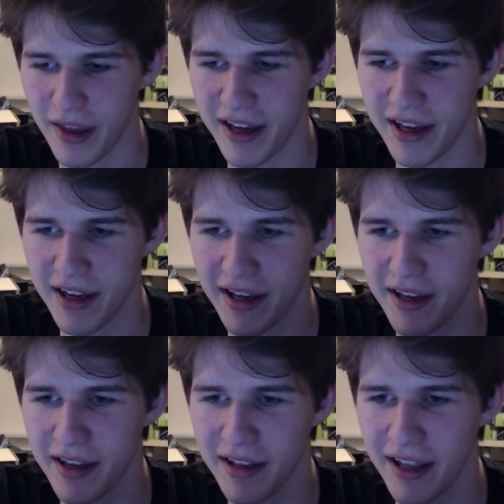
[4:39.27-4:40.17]

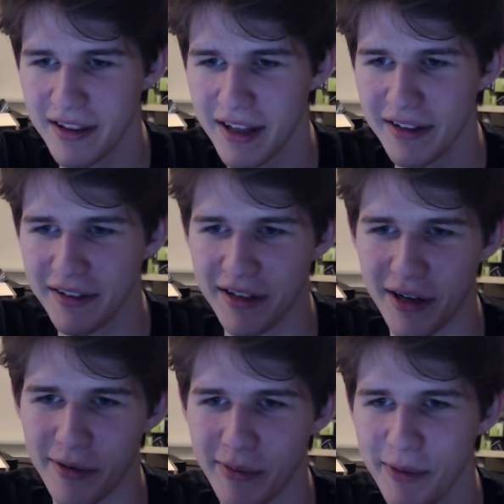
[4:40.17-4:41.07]
and then,
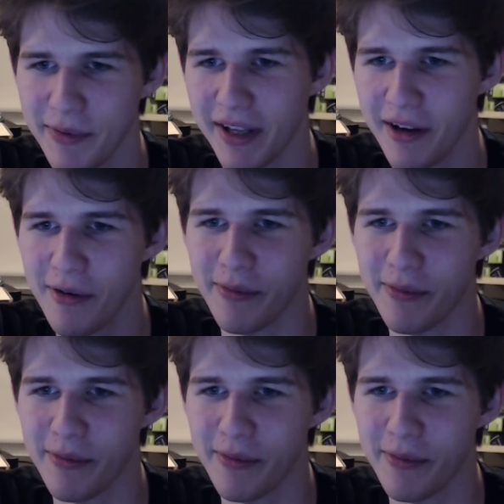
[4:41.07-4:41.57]
you might be like, oh,